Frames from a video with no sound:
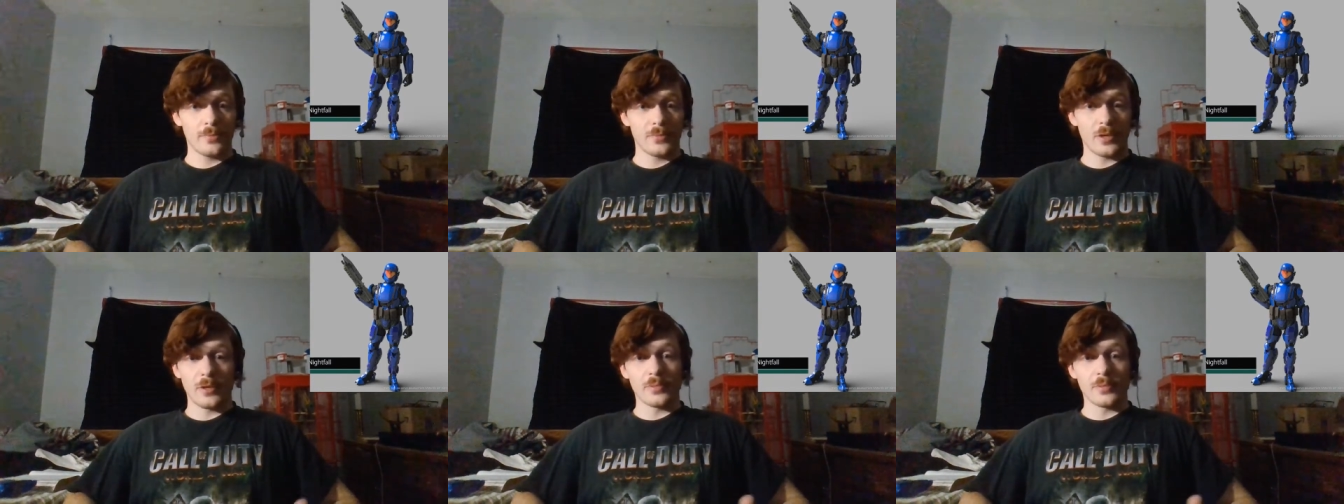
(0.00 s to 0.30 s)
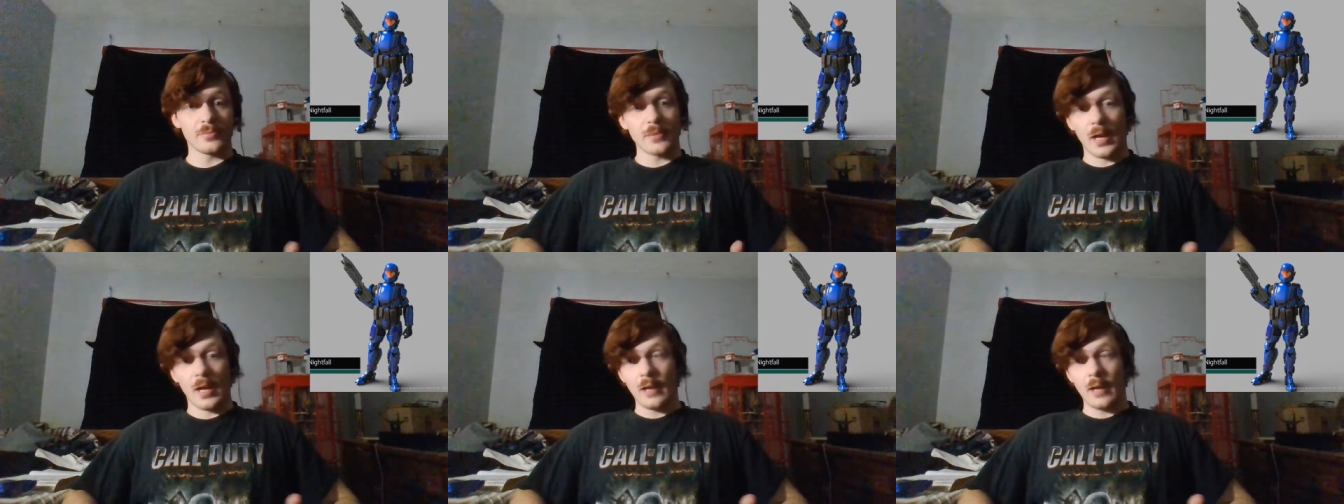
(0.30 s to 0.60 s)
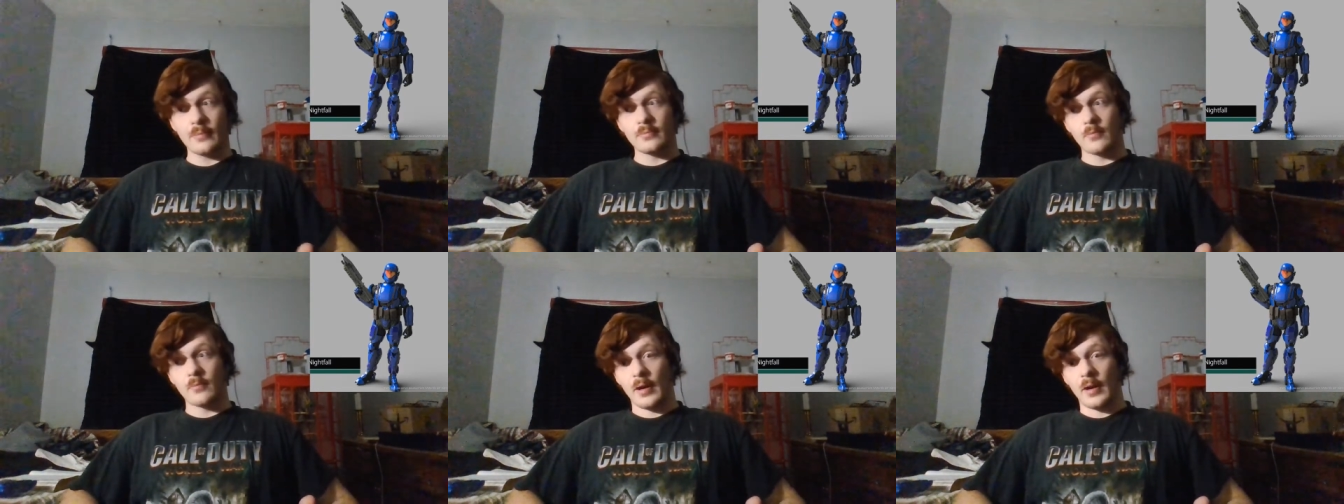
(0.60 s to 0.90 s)
You're not
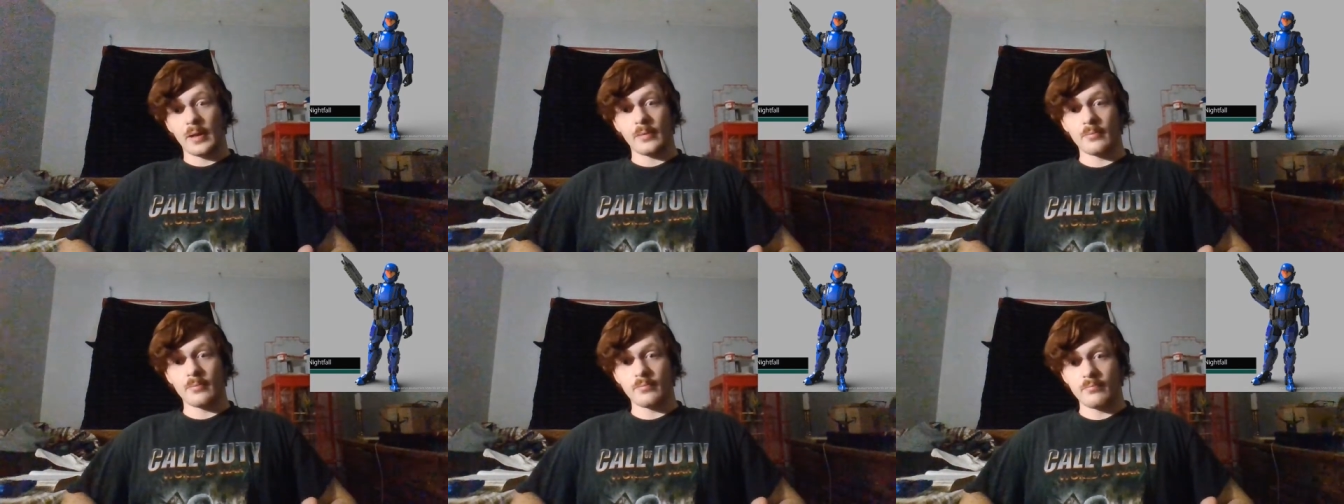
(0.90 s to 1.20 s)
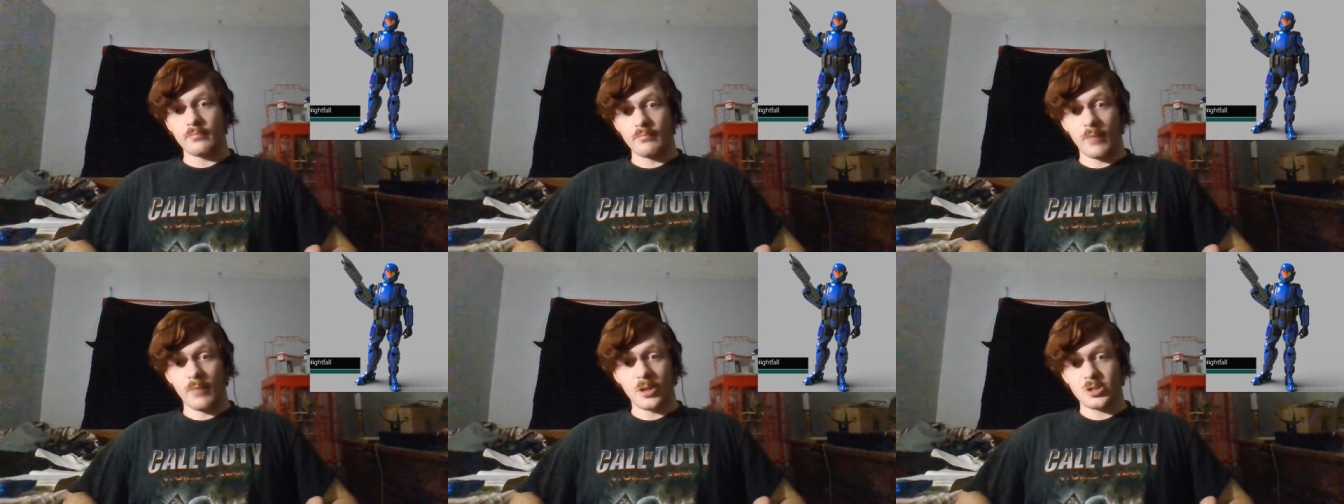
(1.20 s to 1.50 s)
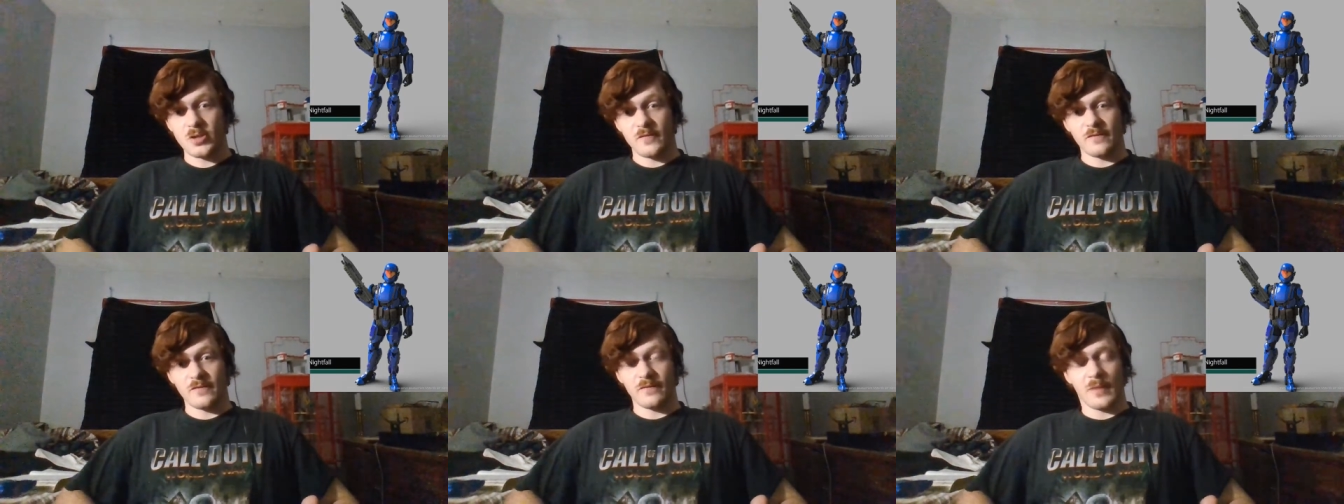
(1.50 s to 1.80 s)
wearing
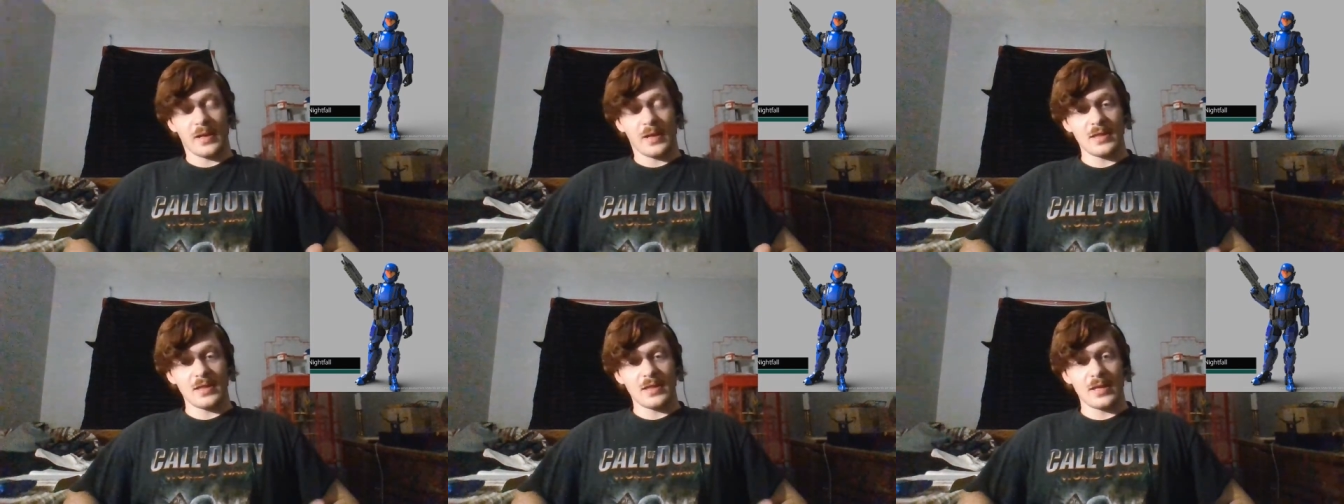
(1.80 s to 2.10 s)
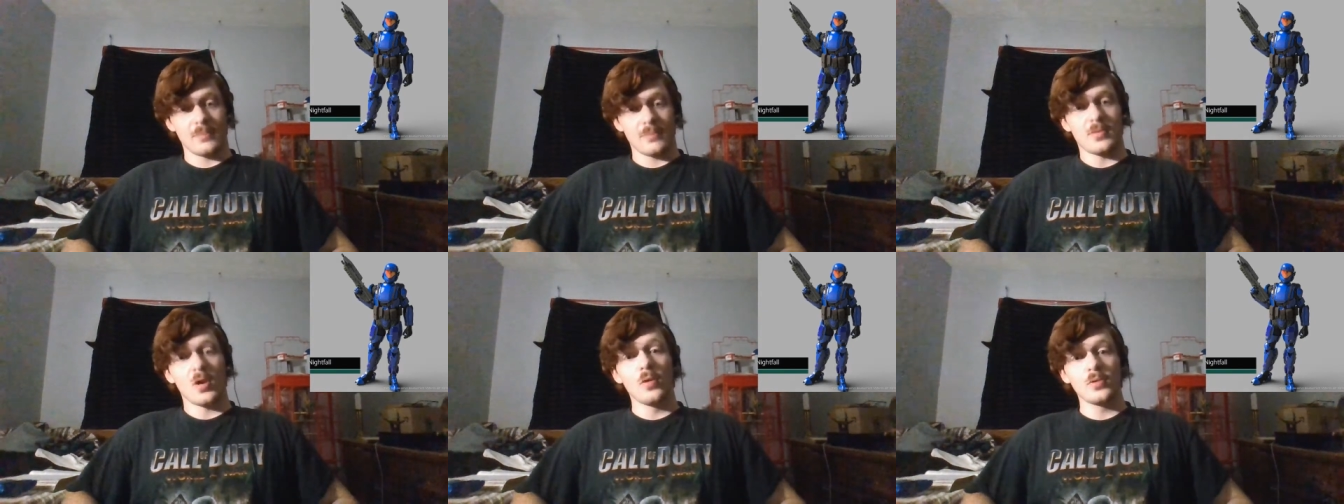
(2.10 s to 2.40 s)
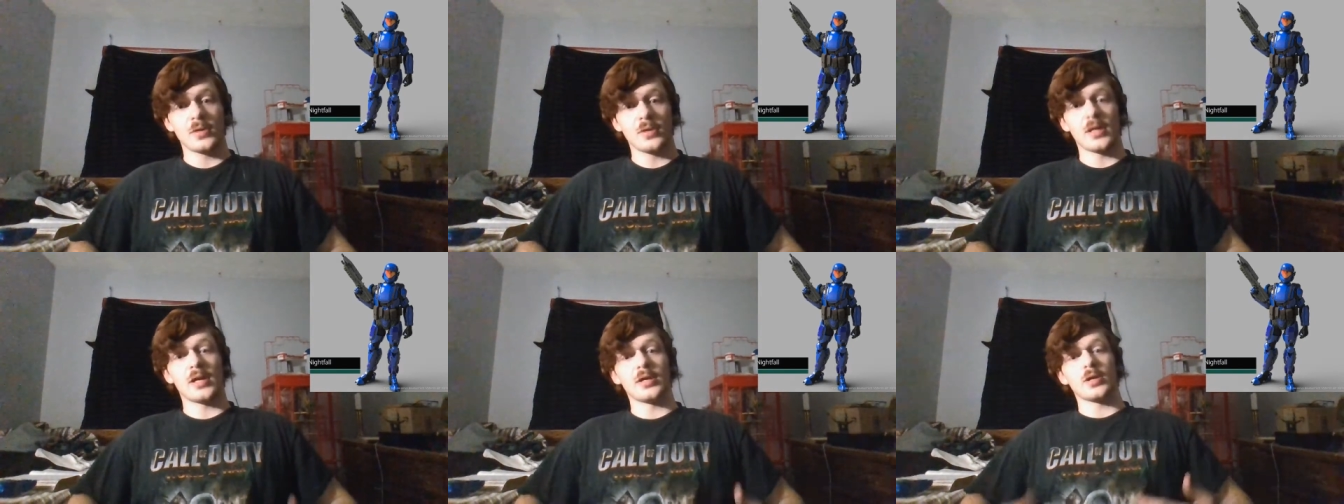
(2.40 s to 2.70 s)
much of anything
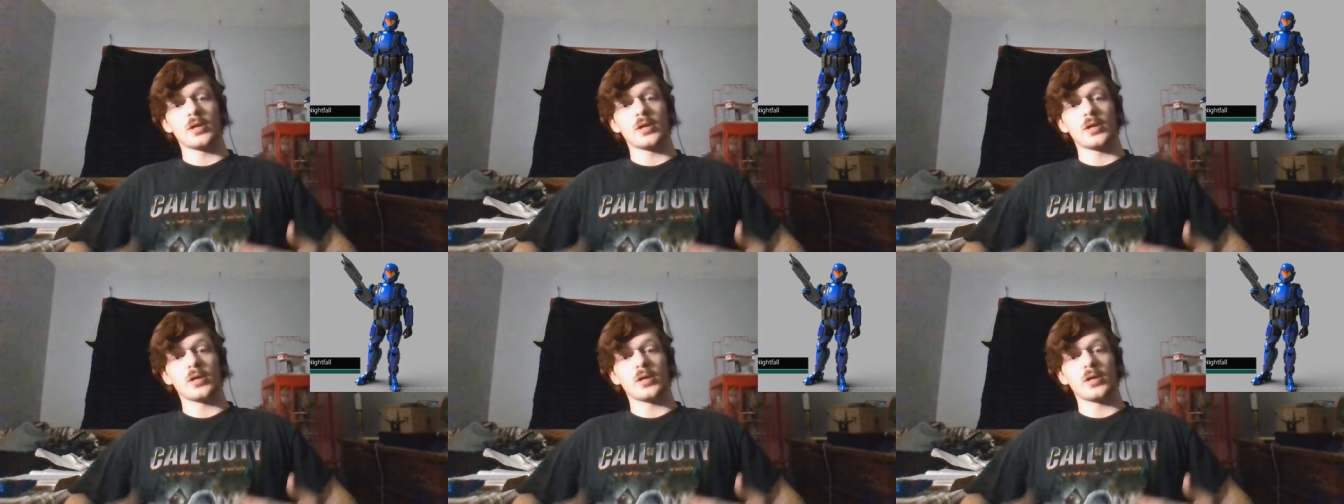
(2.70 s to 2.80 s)
Mjolnir.